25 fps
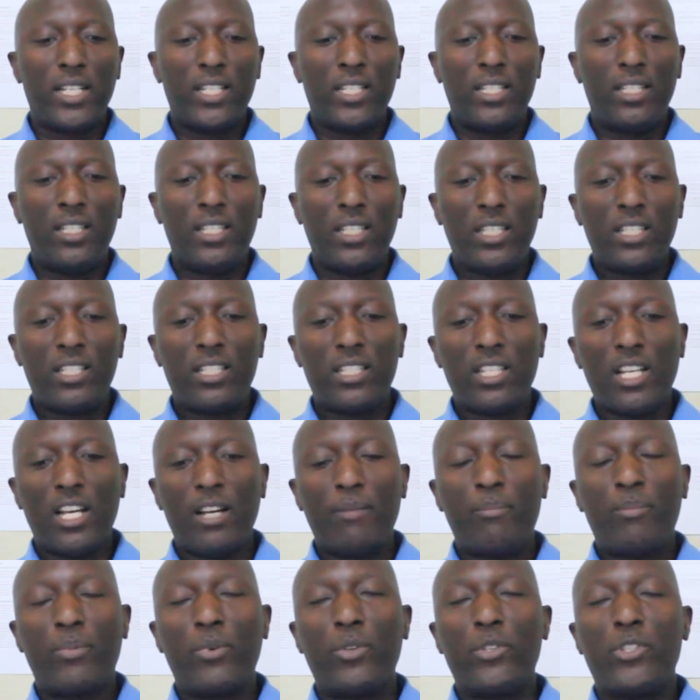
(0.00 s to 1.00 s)
And this
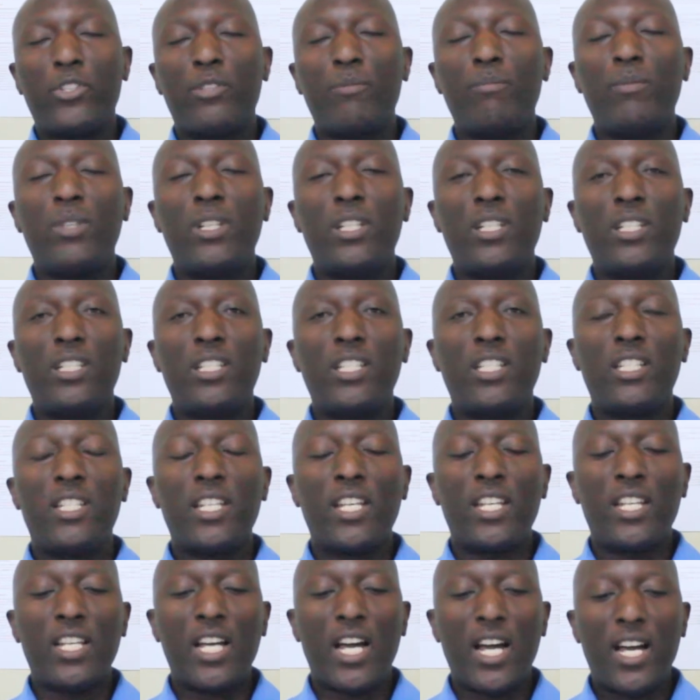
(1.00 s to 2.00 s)
approach means
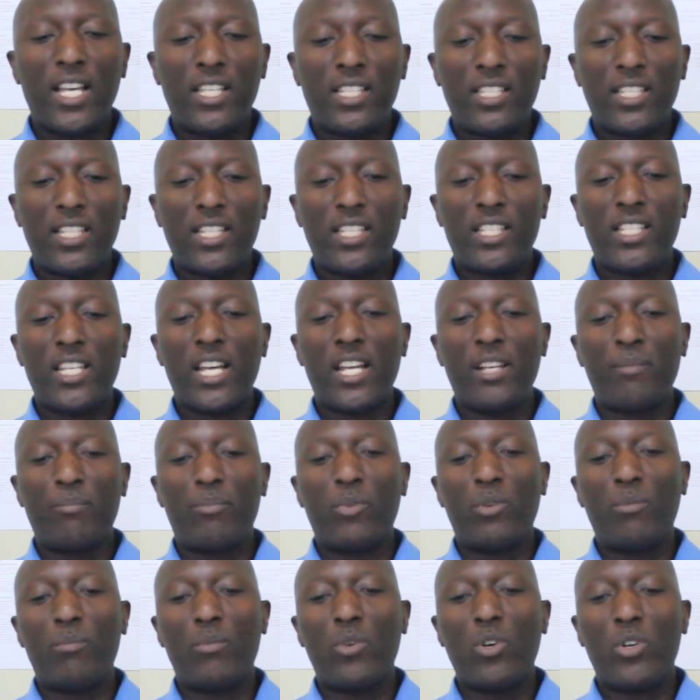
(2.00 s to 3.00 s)
it enhances and
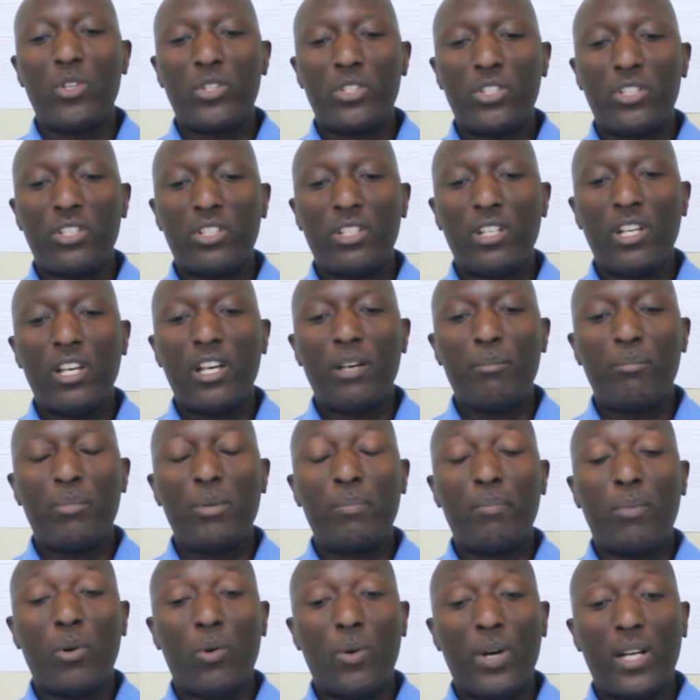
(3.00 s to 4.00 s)
promotes
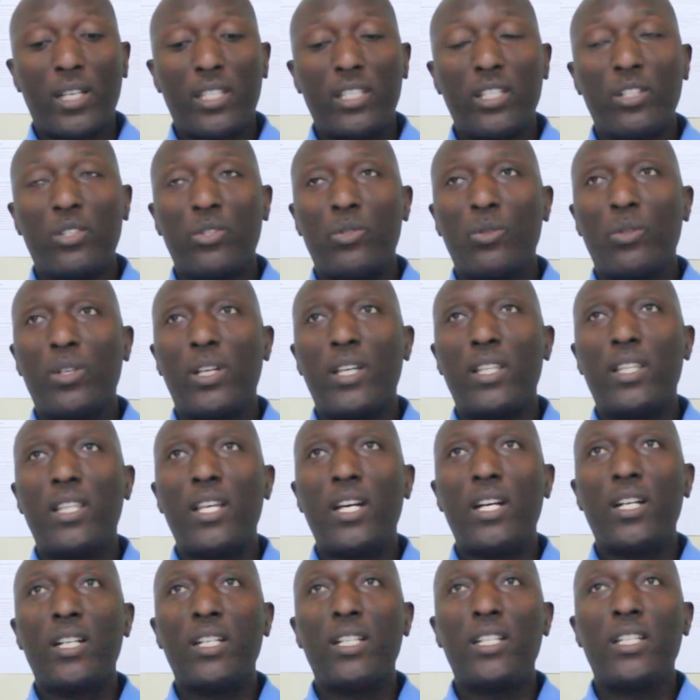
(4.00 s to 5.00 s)
people working
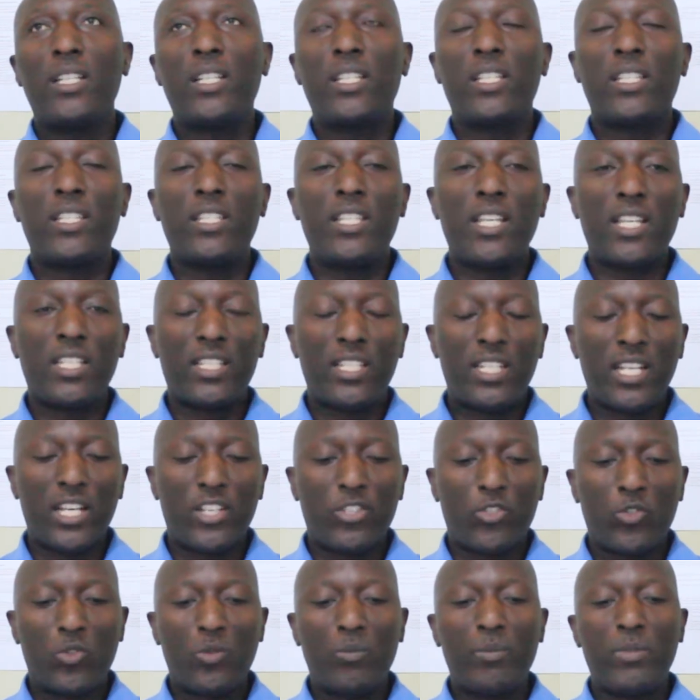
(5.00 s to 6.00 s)
together. Just
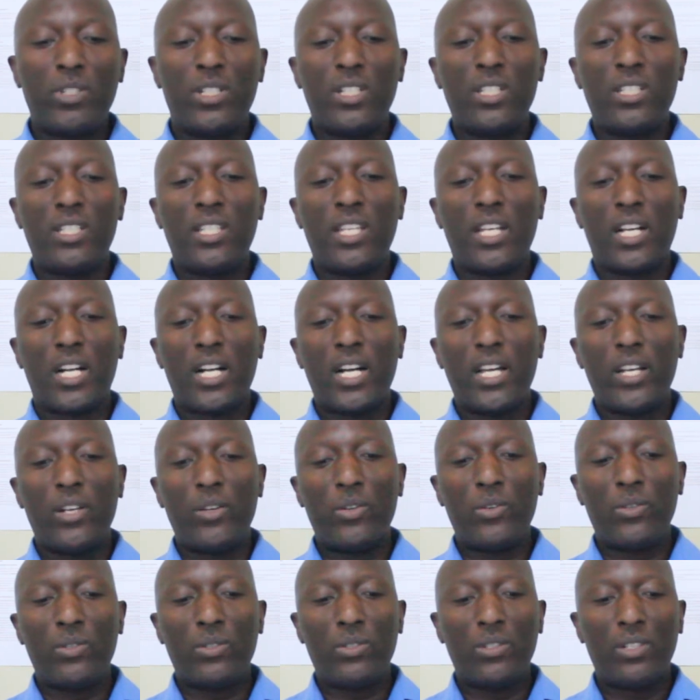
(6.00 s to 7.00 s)
assume it is a
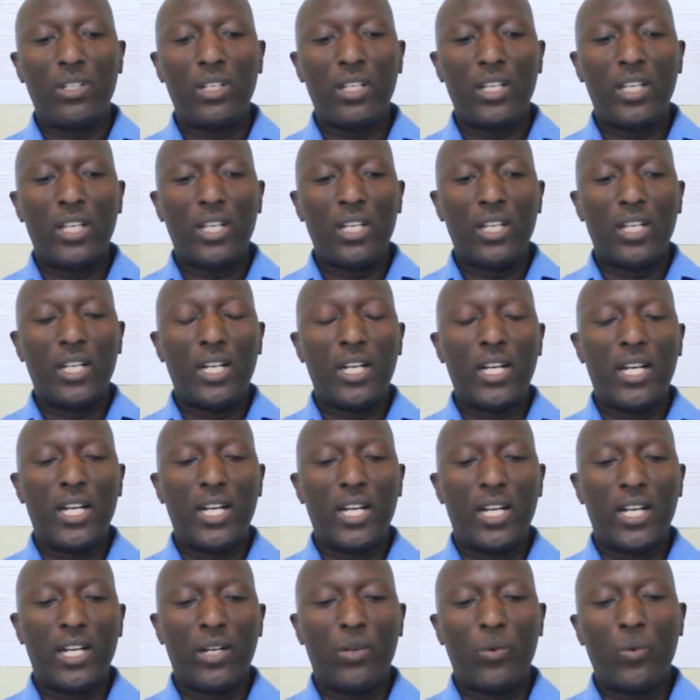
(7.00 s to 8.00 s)
Canoe
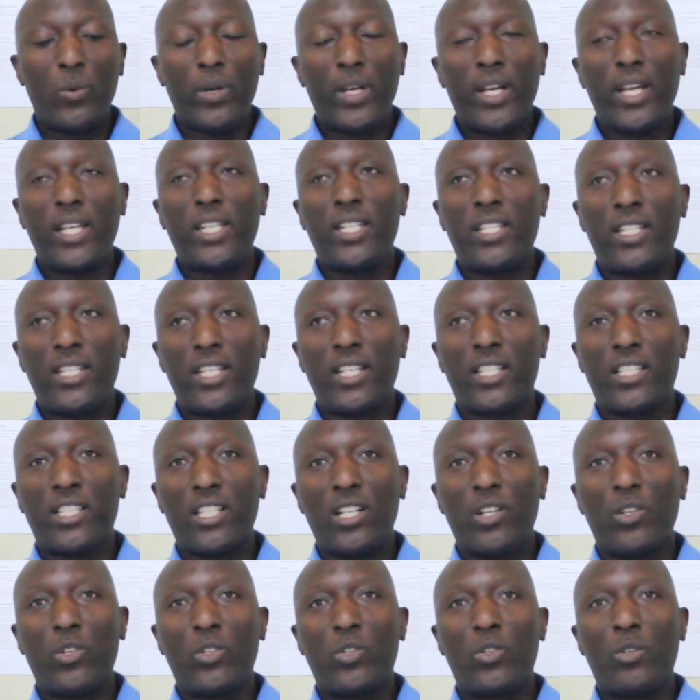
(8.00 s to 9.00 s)
where it
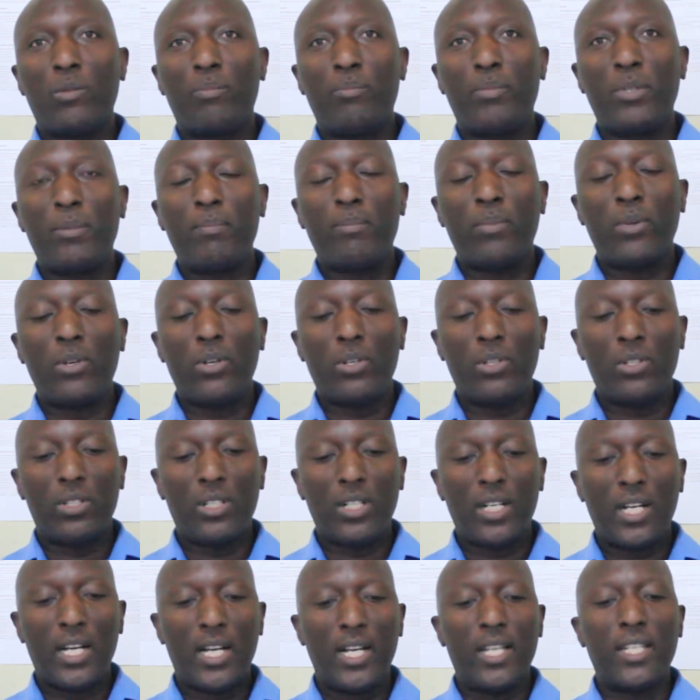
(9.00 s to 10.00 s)
takes a lot of people
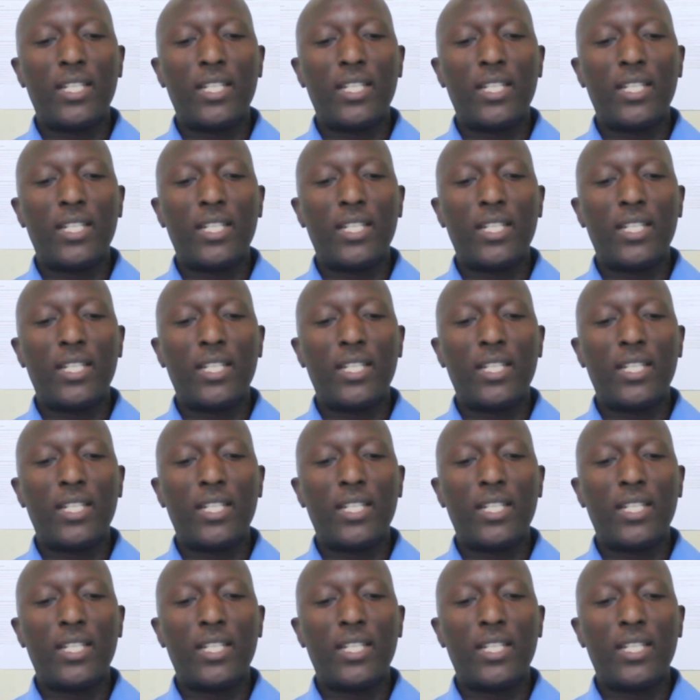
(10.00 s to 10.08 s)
